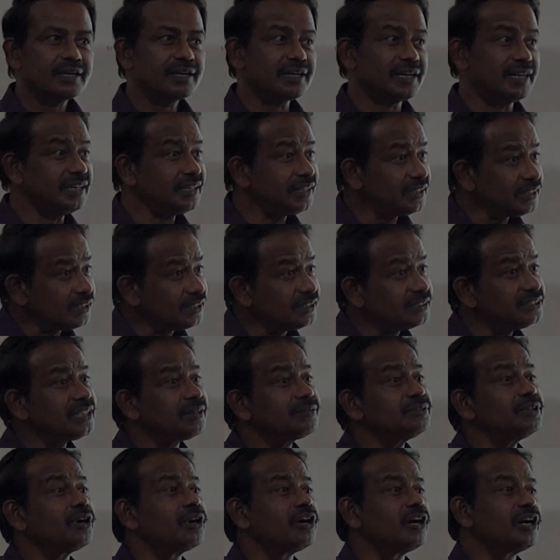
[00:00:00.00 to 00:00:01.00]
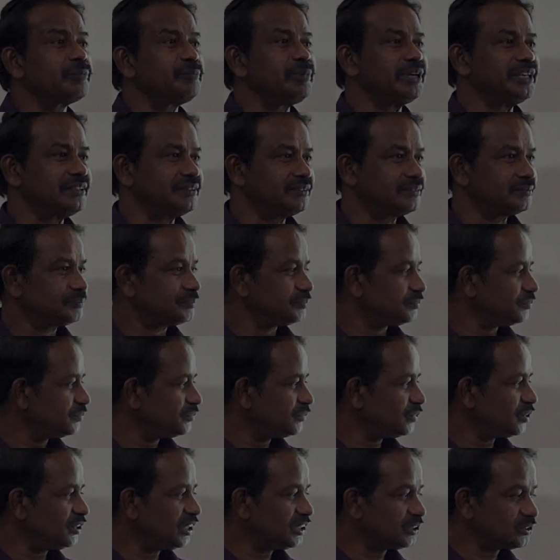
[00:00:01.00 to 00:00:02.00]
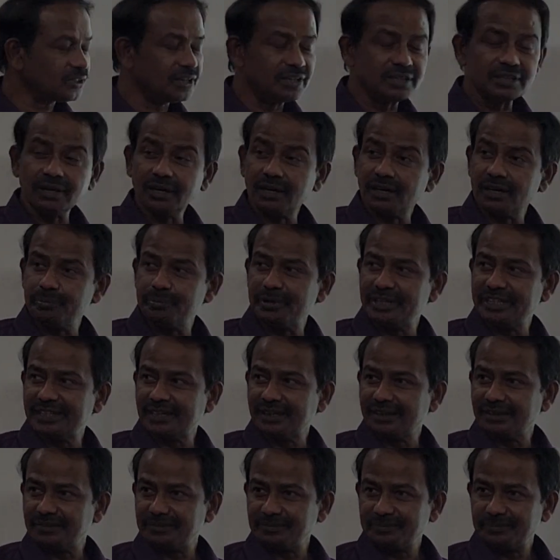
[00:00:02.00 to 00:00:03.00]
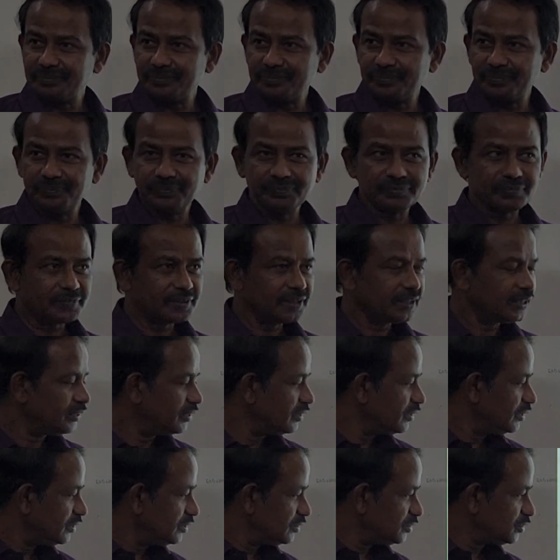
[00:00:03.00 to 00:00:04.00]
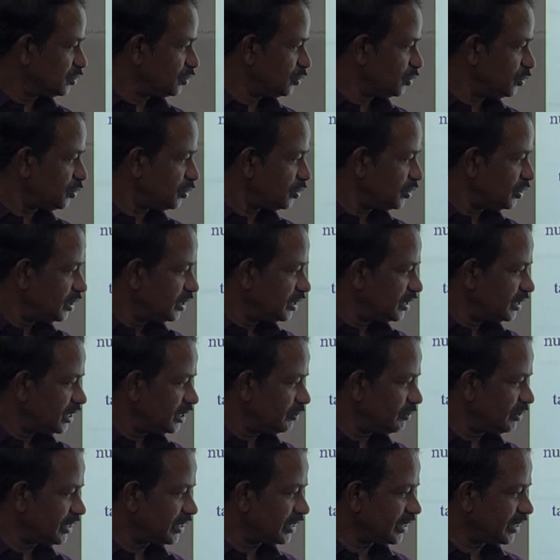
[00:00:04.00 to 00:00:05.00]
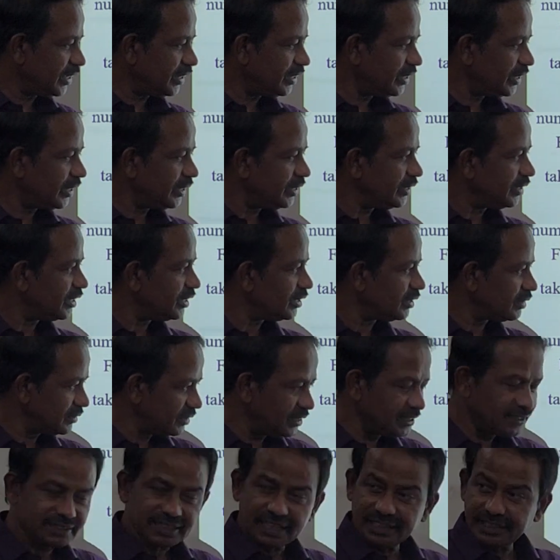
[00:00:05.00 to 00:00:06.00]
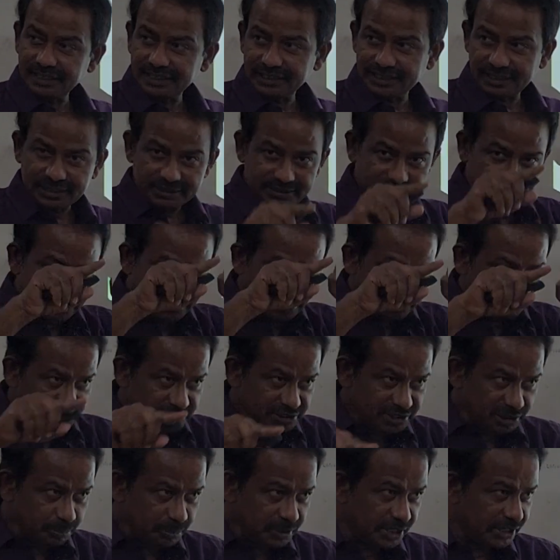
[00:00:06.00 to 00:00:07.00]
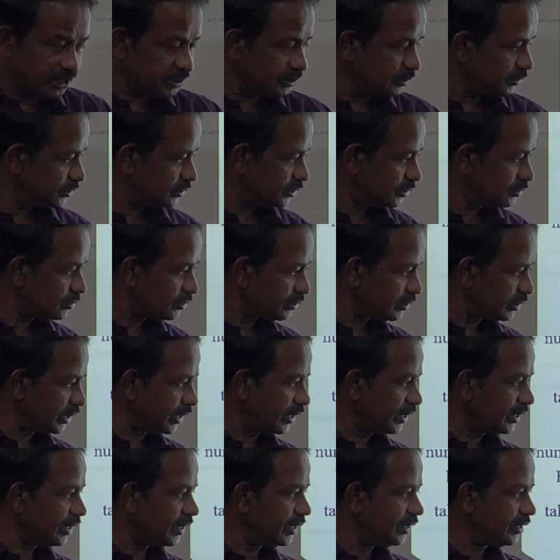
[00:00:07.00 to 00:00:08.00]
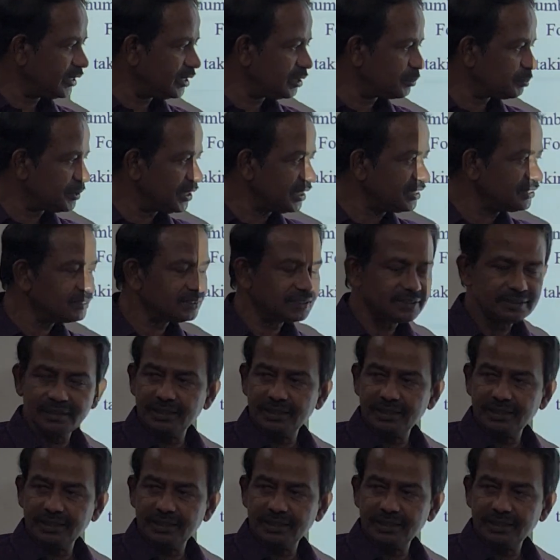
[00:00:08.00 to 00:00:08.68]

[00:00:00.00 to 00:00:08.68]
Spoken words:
kinetic energy of the orbit. So that's called the orbital. So your k radial, this kinetic energy can be separated into k radial plus